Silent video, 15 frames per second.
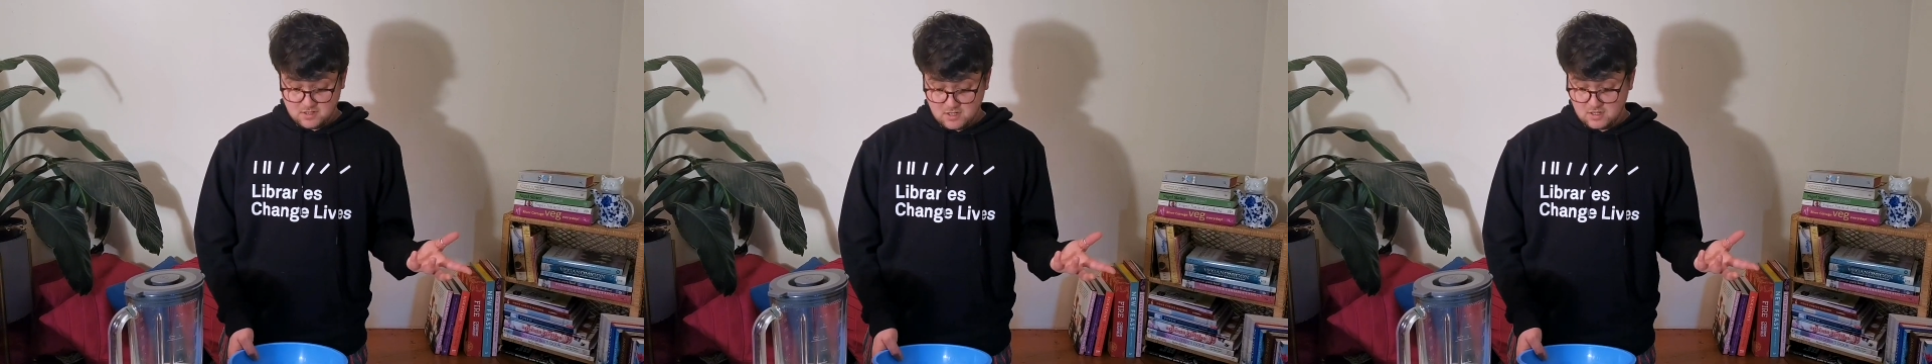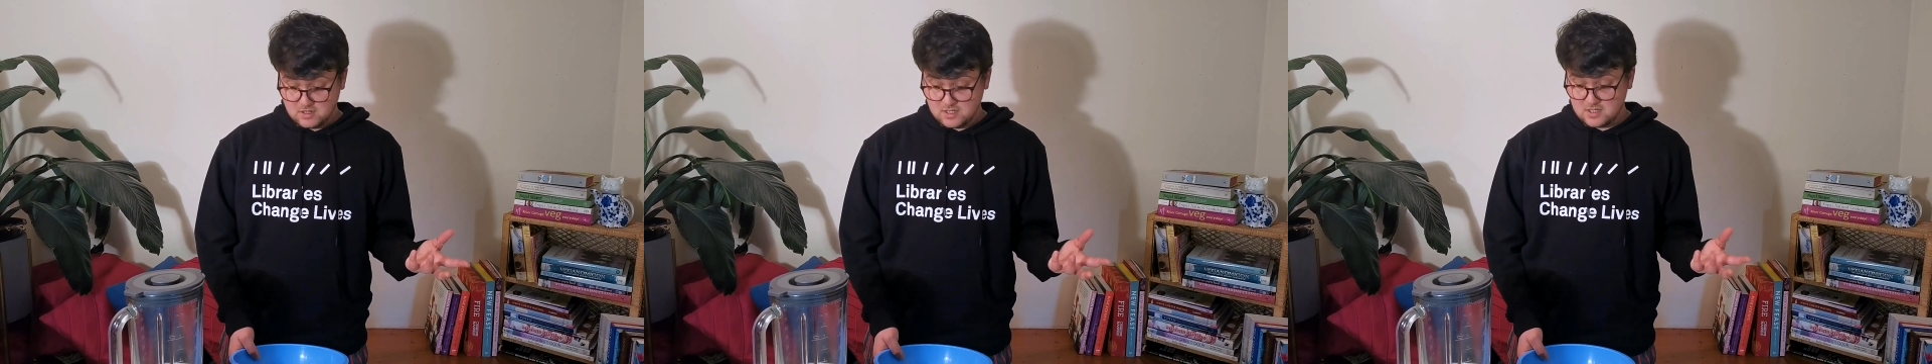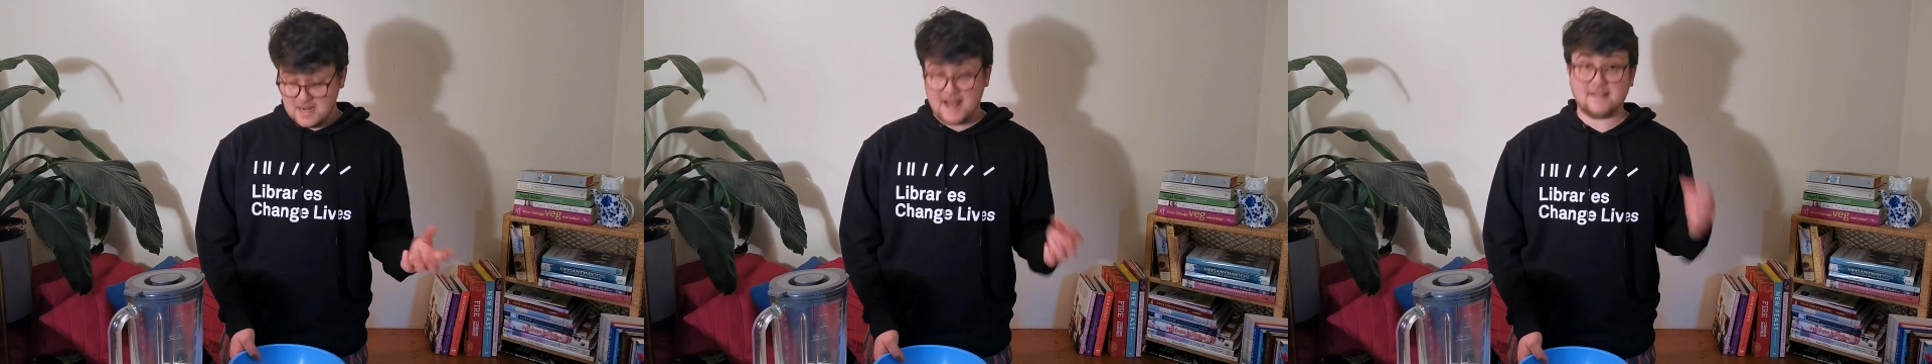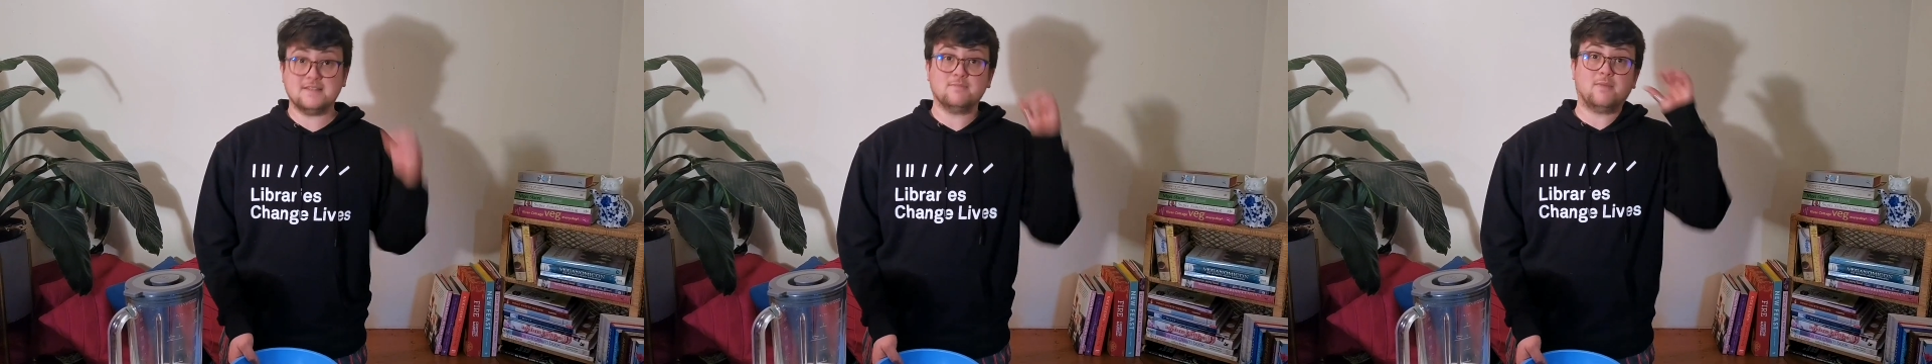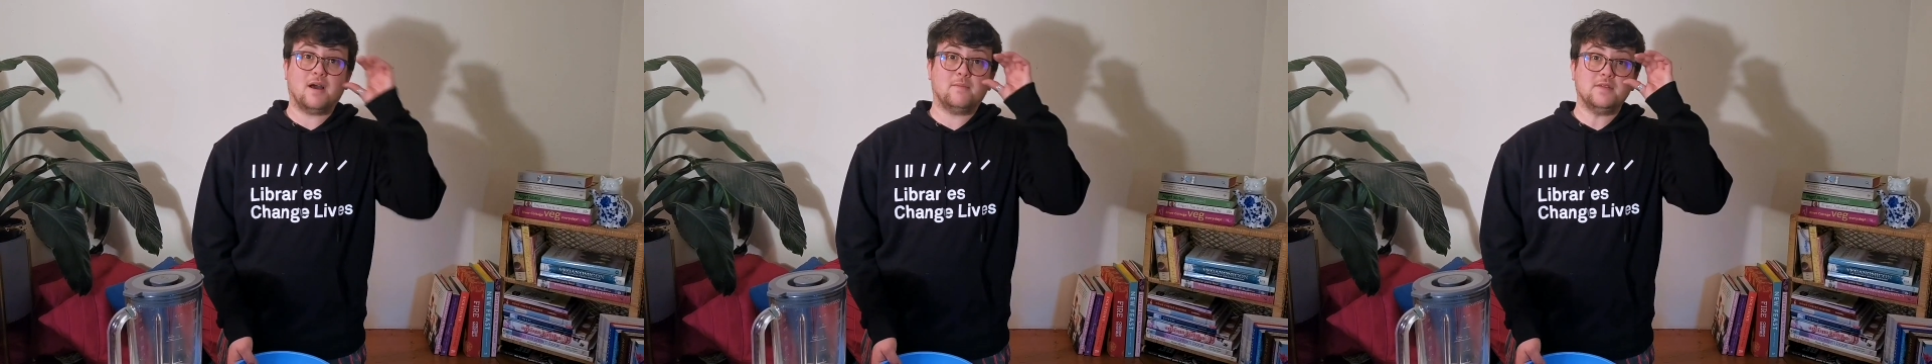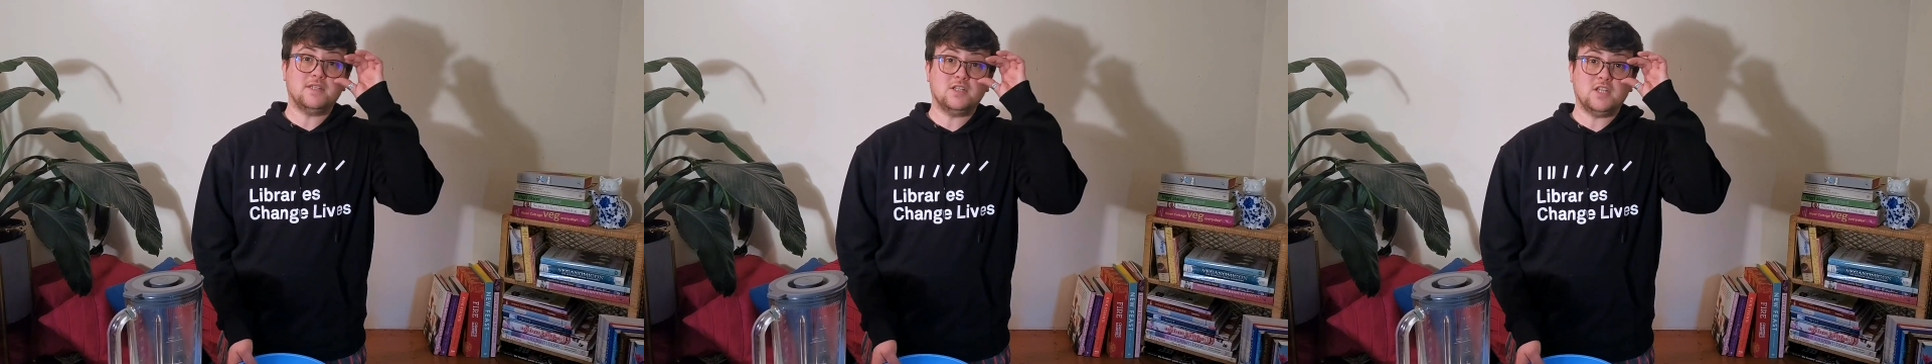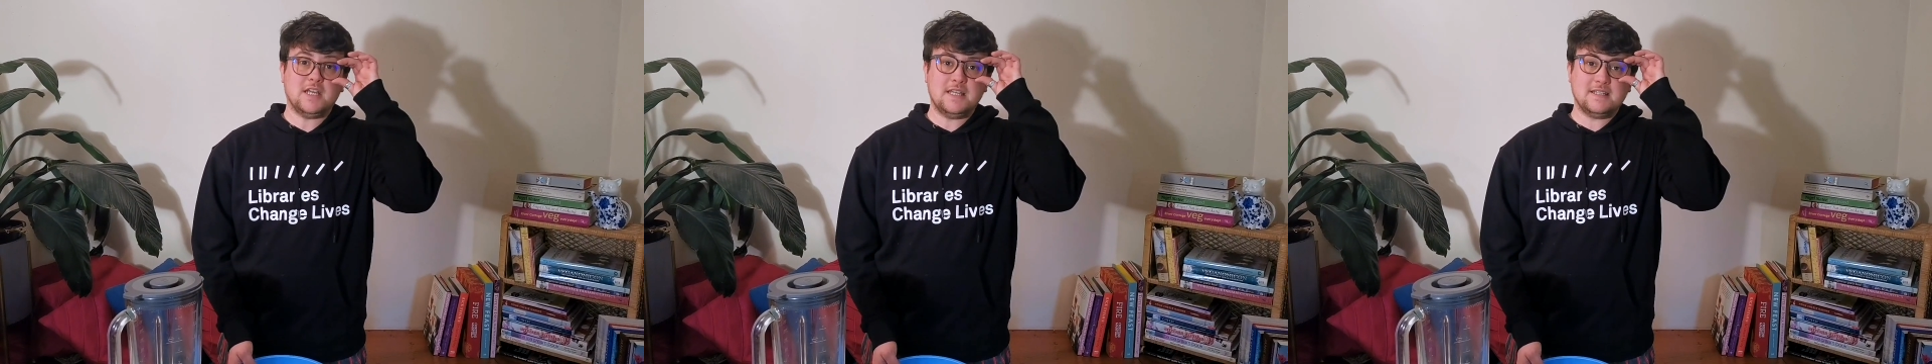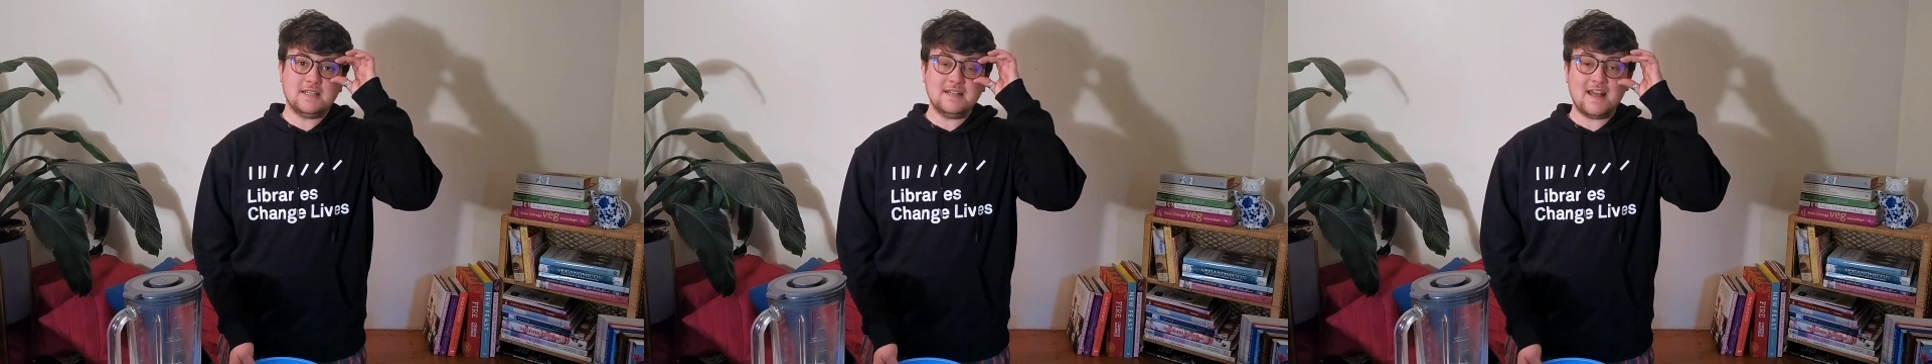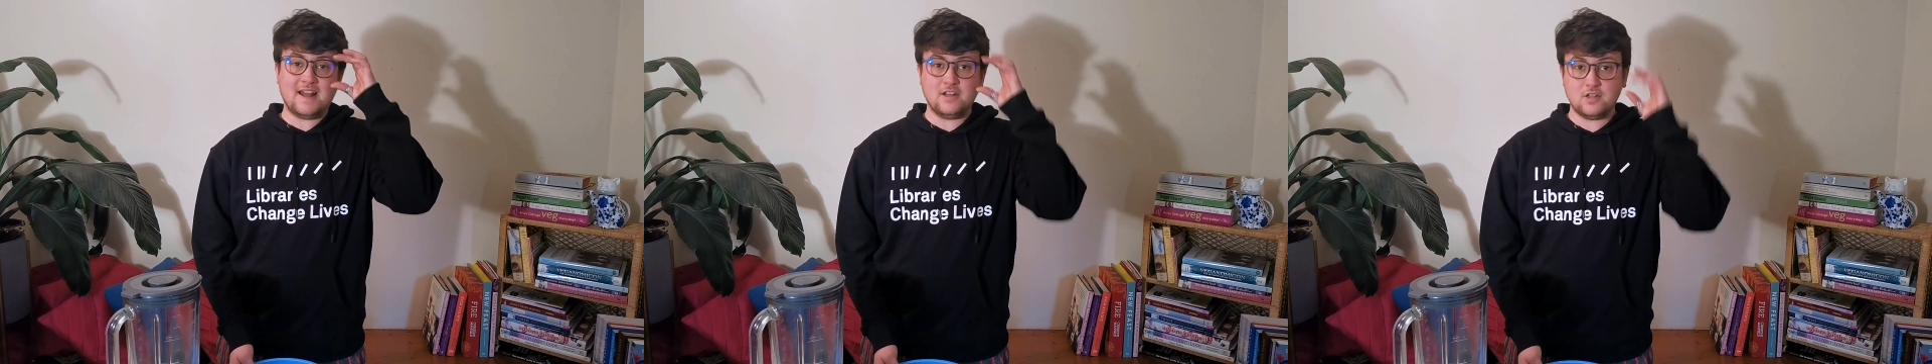you could add some Parmesan cheese in,